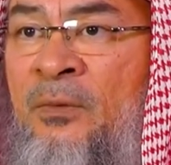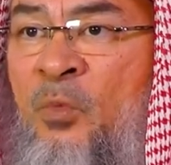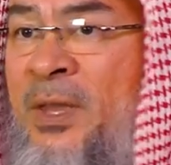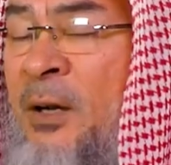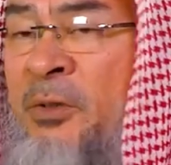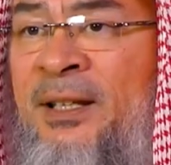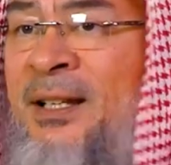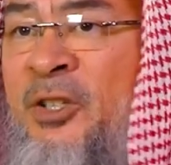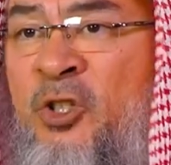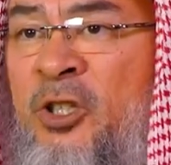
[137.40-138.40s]
without
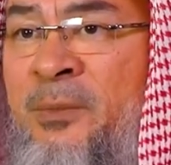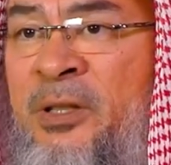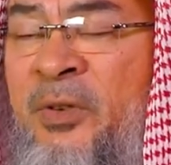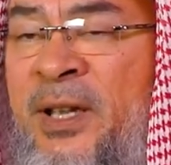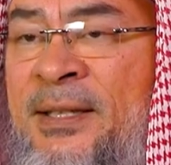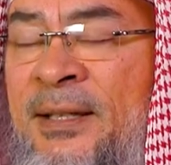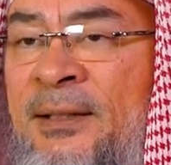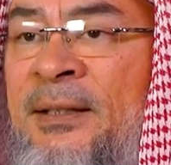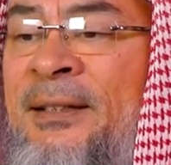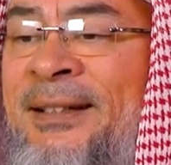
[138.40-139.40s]
any legitimate
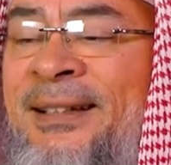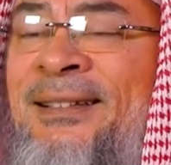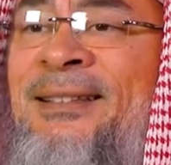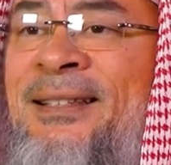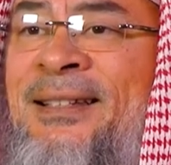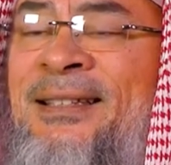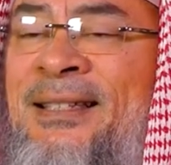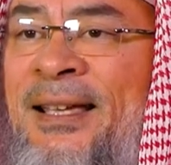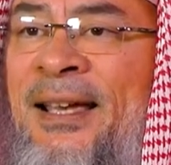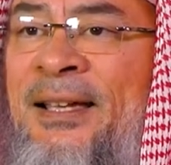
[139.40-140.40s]
reason. In
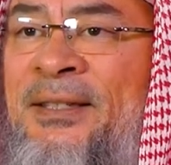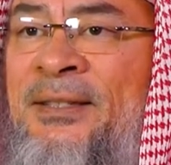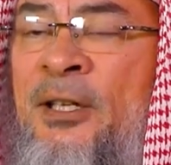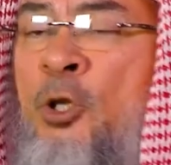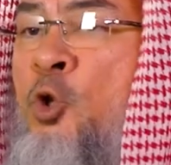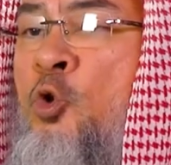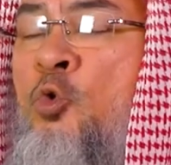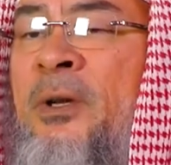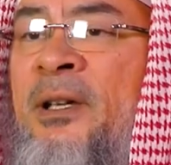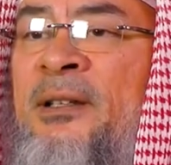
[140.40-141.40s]
this case,
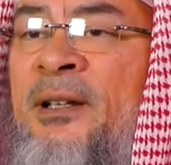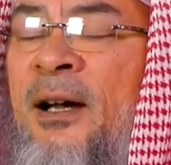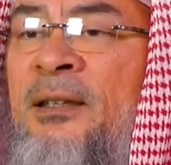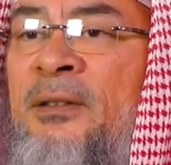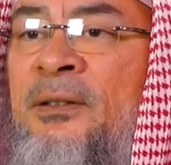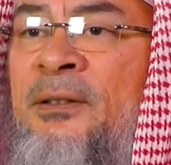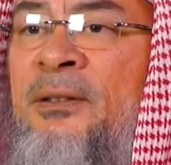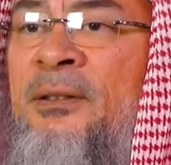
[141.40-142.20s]
you cannot